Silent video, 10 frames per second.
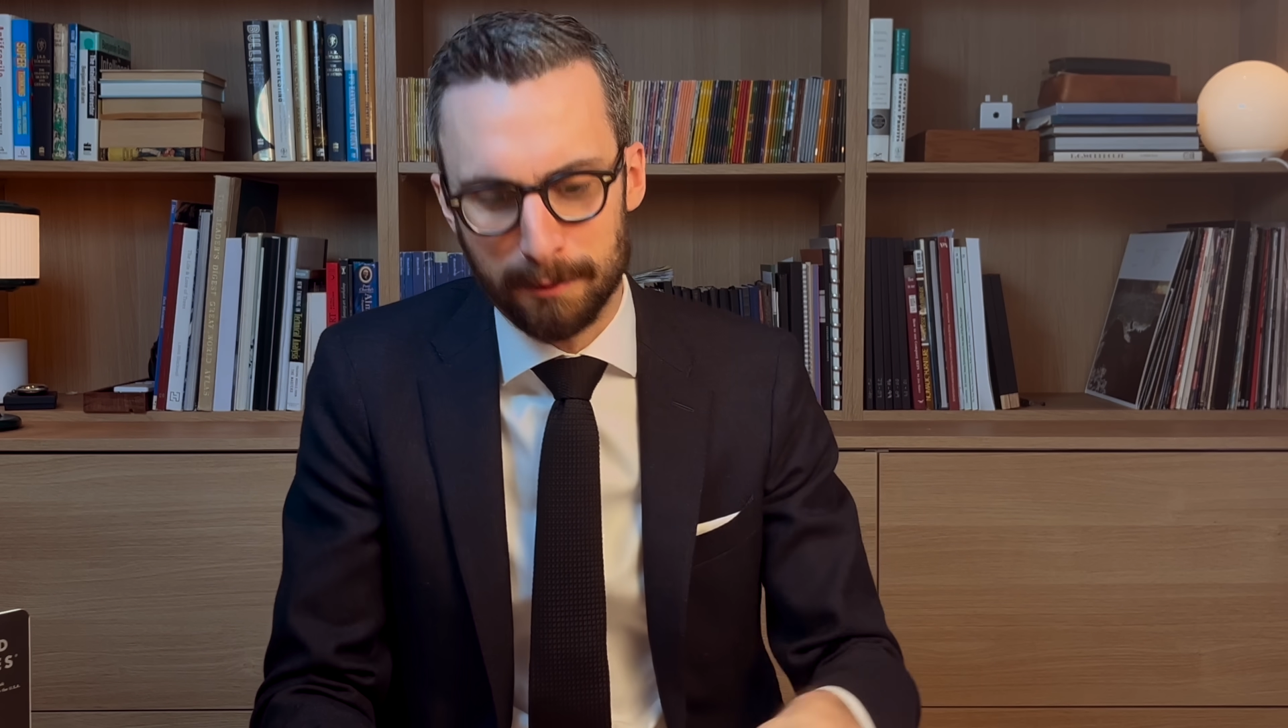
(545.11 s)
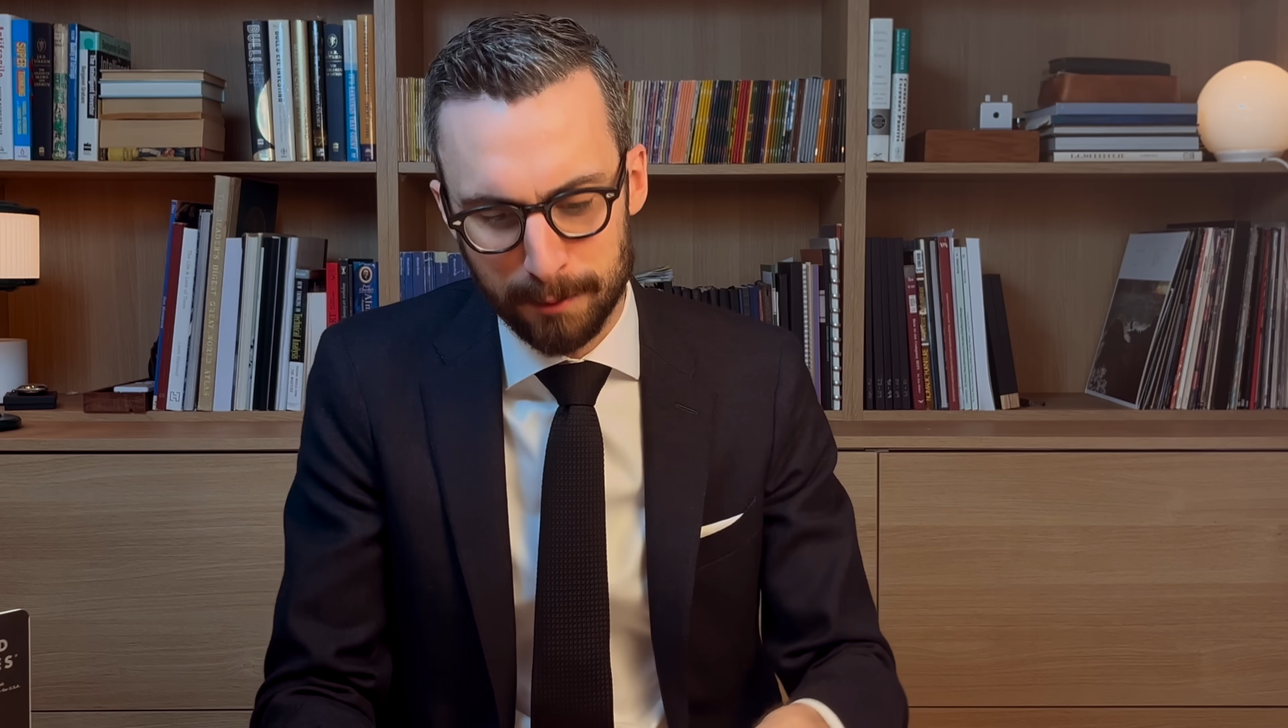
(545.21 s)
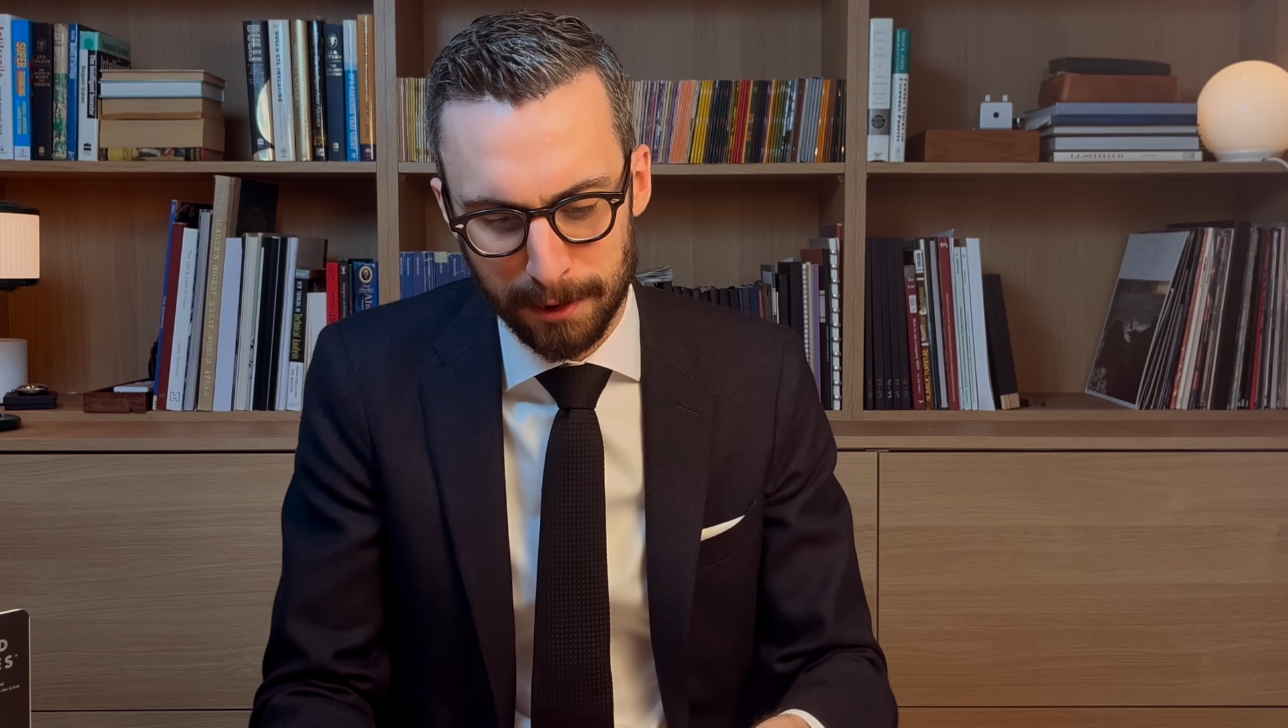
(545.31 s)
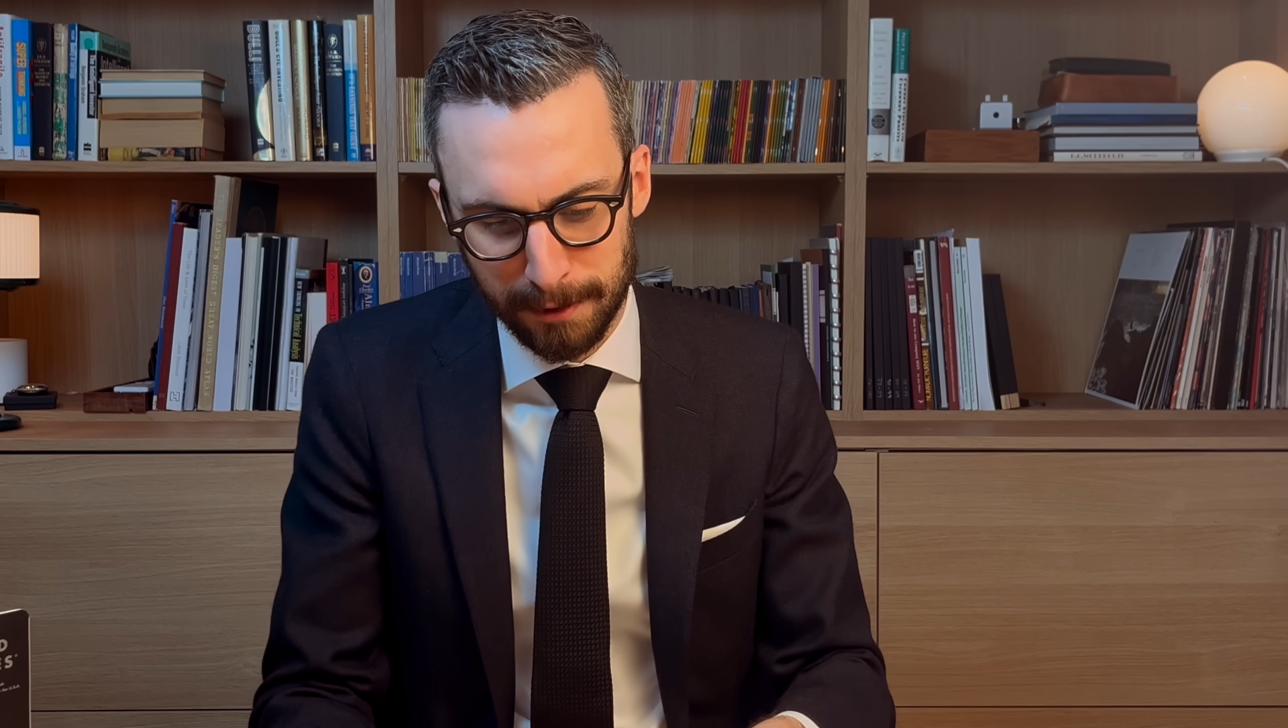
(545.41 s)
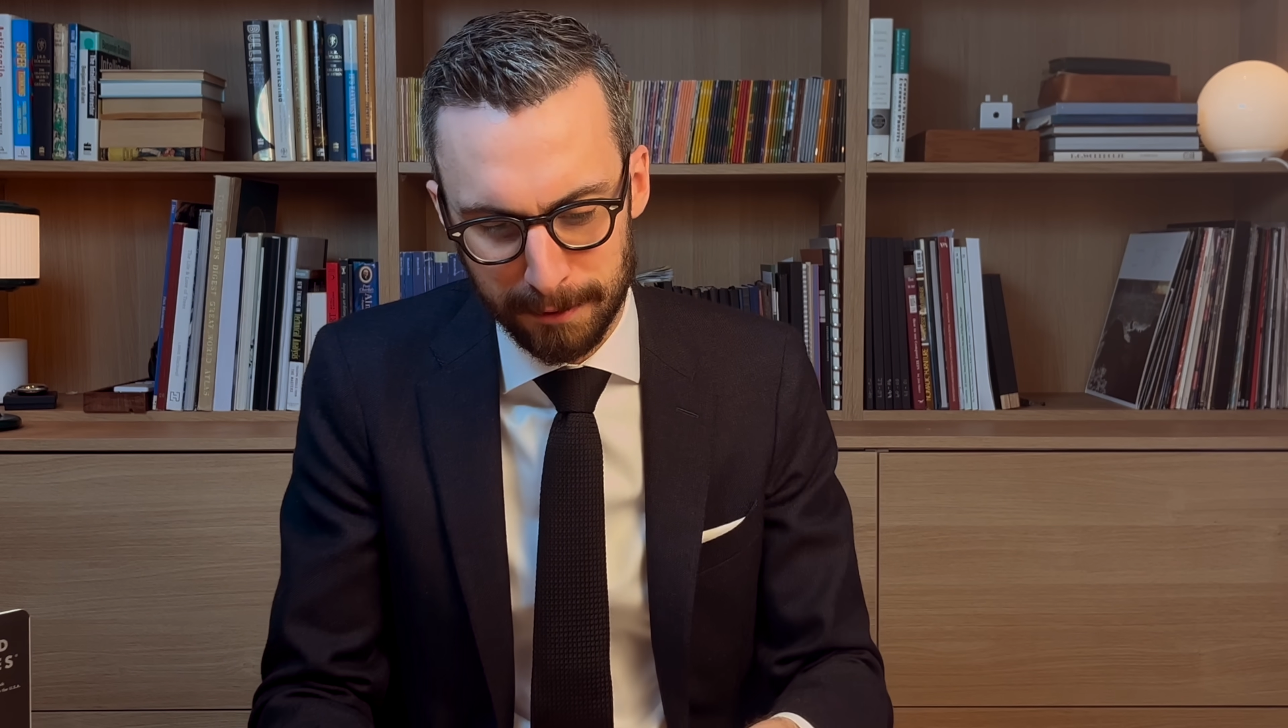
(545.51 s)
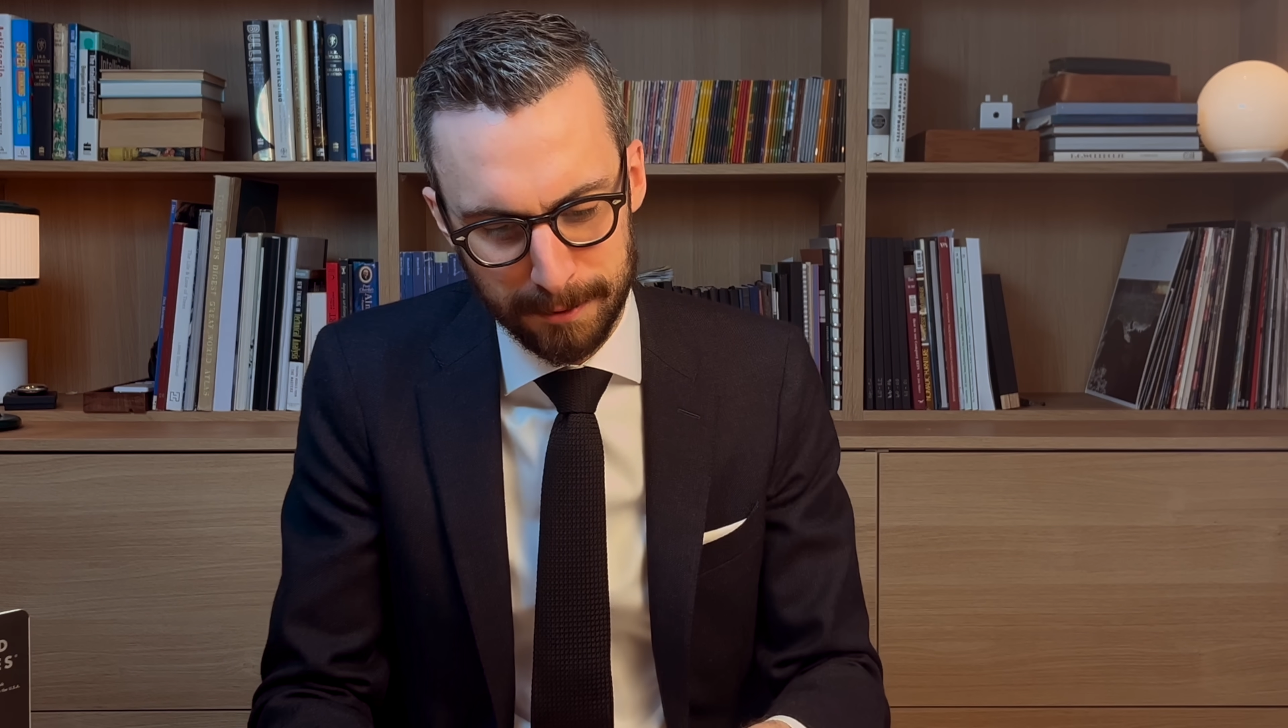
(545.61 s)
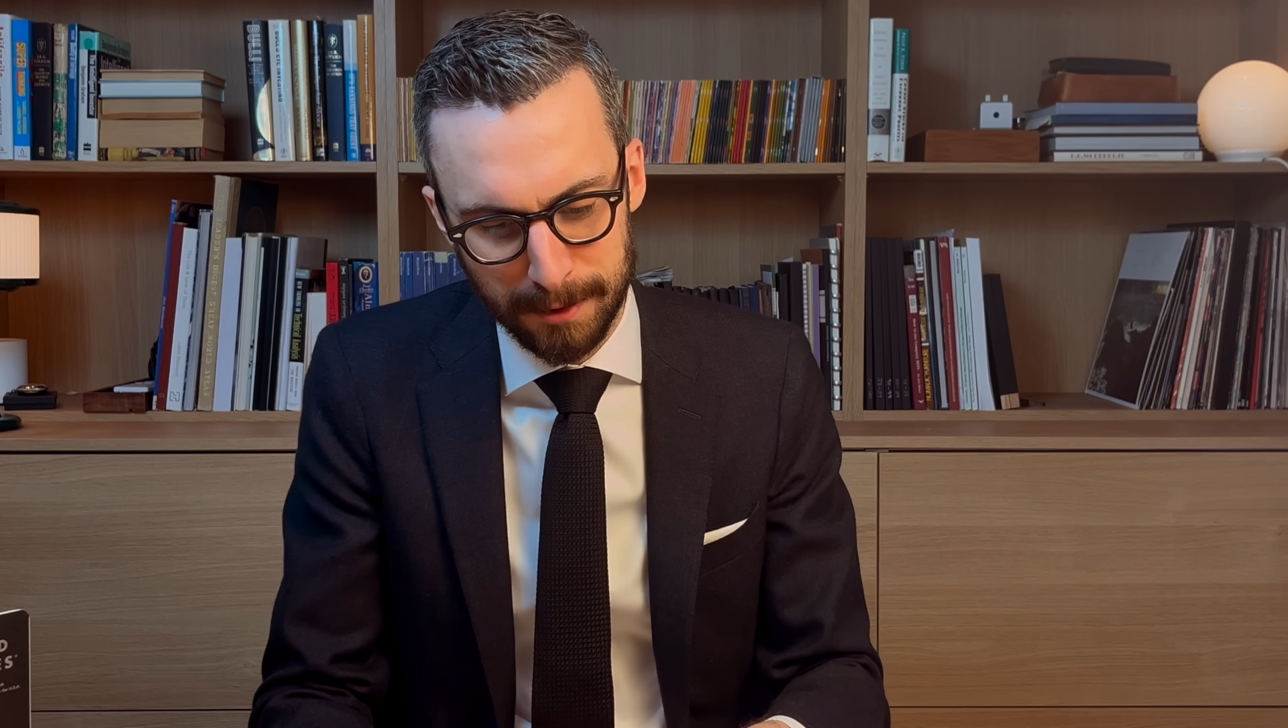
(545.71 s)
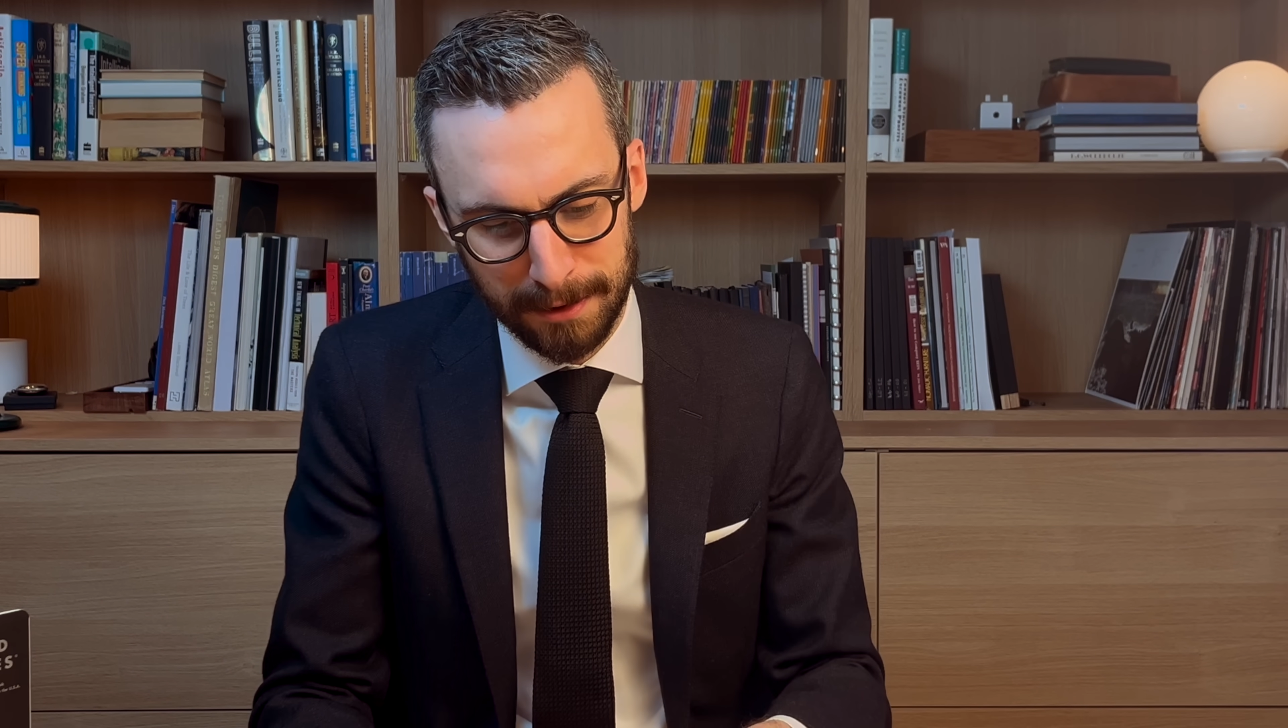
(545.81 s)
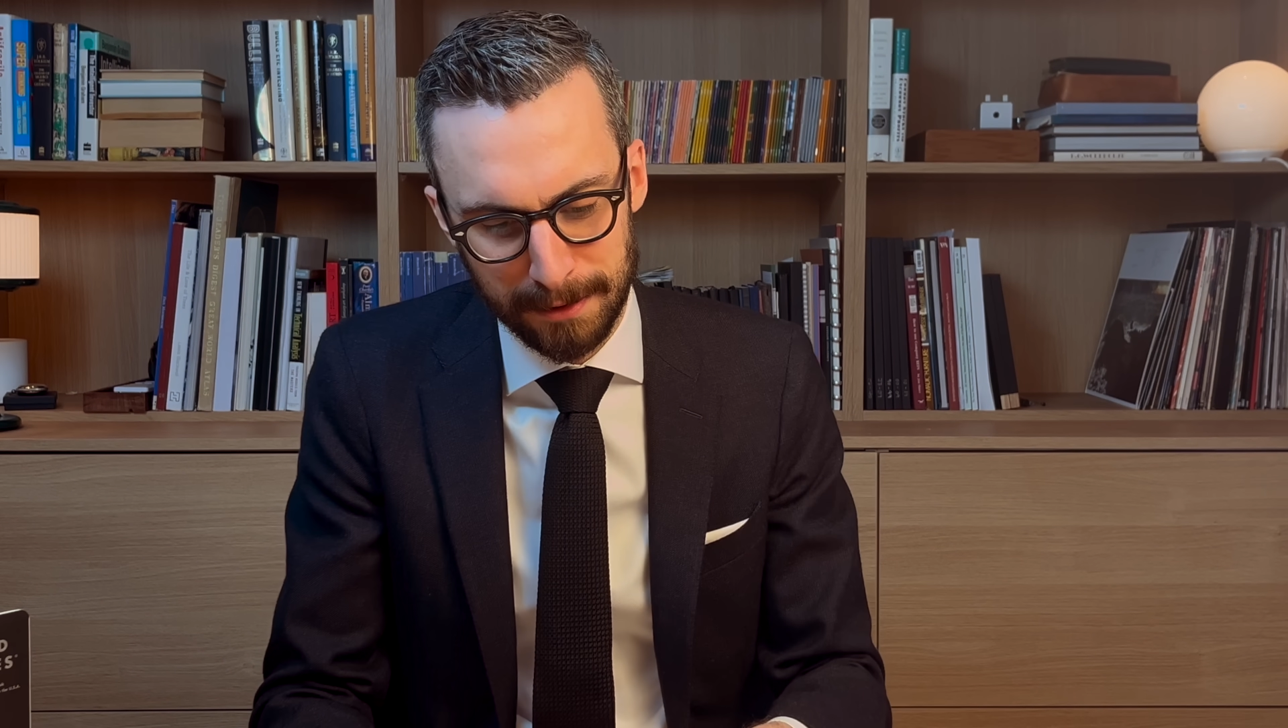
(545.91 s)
for